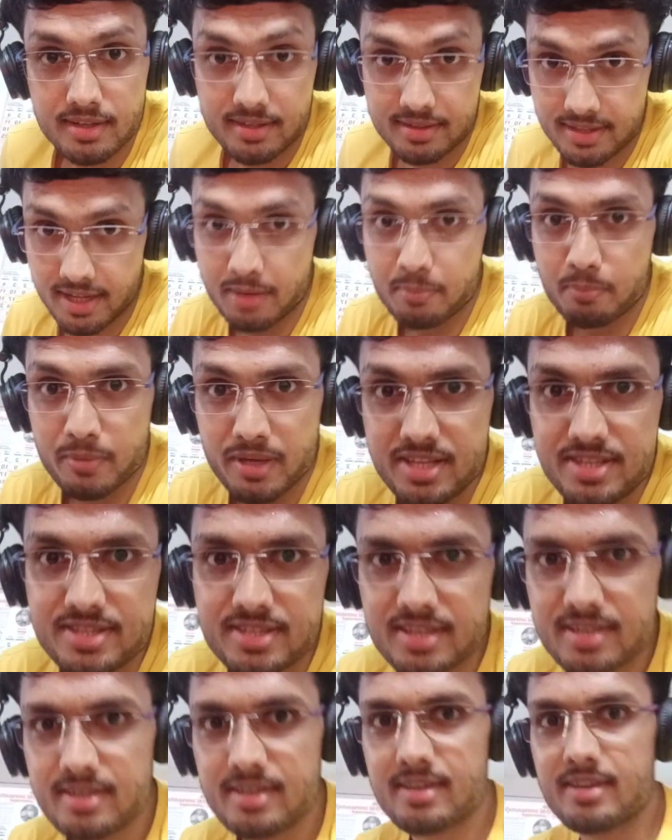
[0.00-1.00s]
That
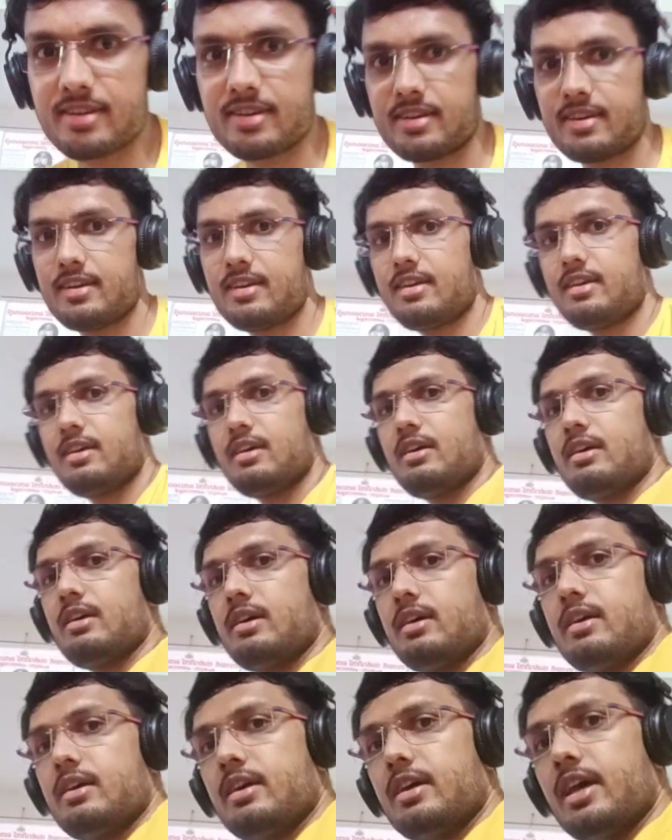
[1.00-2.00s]
means
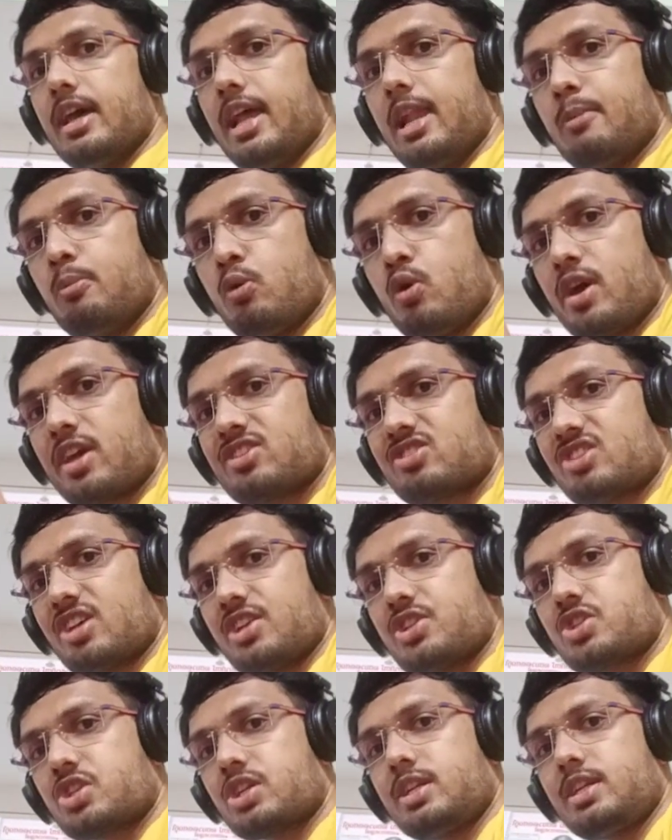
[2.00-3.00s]
elbow
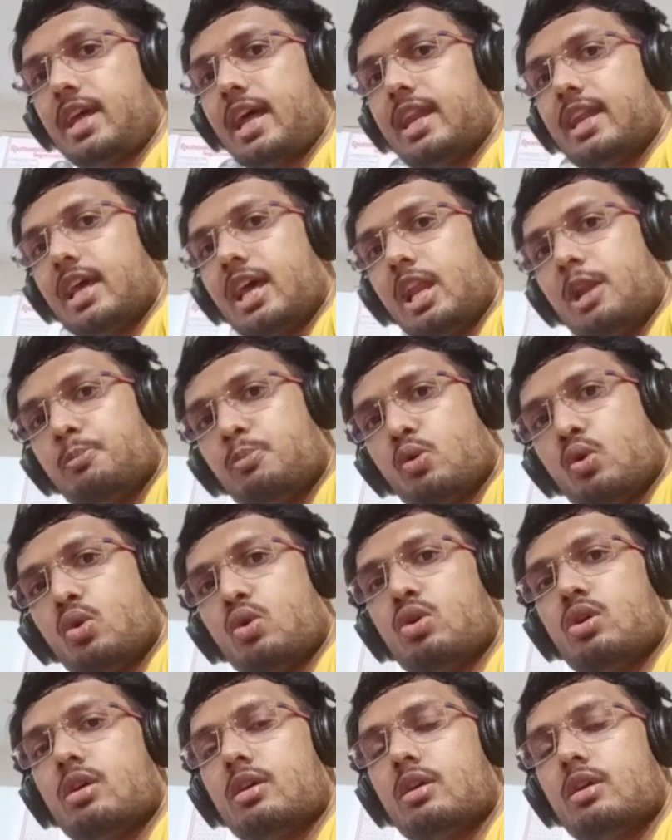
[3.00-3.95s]
extension and elbow